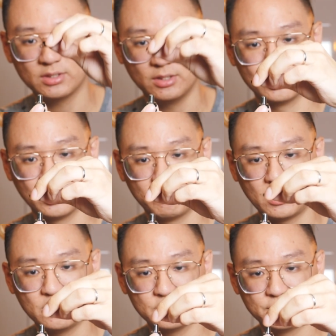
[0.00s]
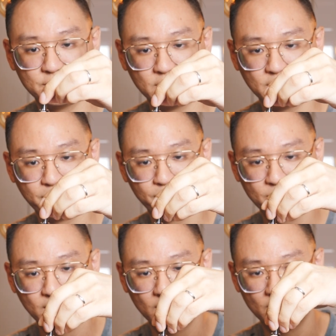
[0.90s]
into the valve,
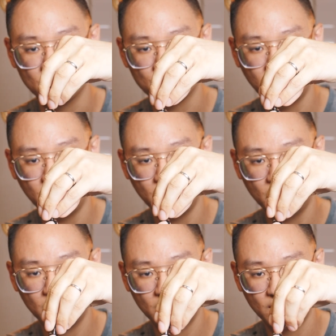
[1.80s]
this way,